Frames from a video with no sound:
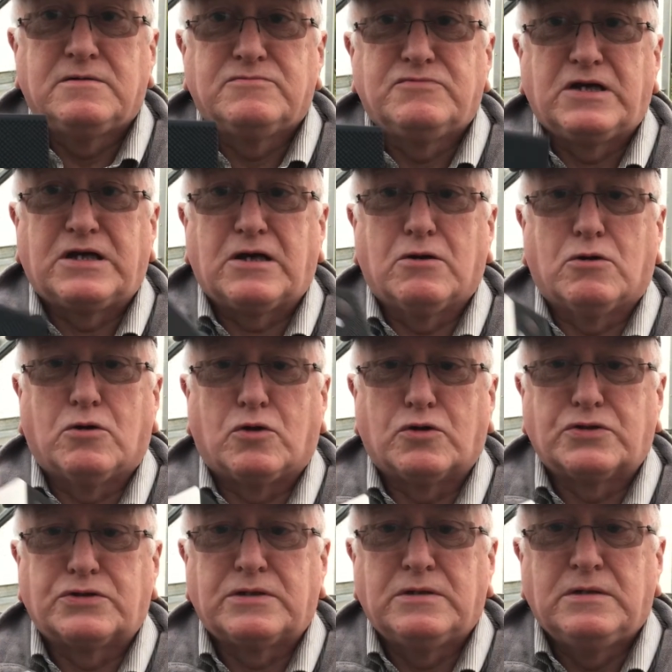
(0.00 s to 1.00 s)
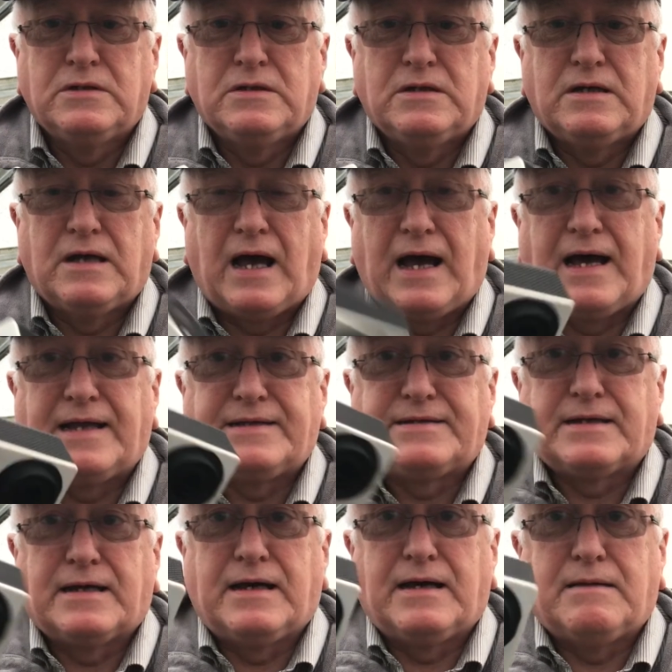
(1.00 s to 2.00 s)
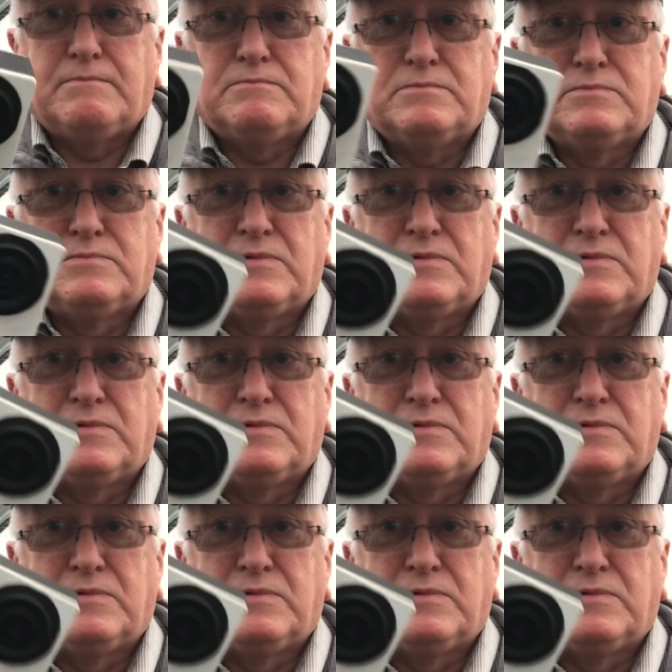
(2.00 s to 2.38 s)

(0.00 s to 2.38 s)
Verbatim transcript: record and um,